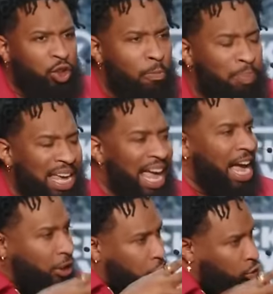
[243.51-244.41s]
be a
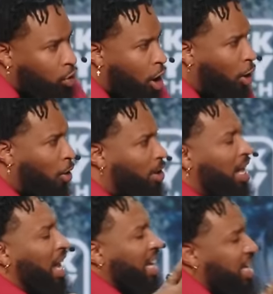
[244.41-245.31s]
strong
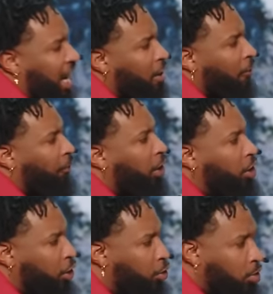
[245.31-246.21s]
year for
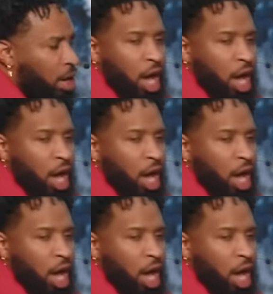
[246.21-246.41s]
you,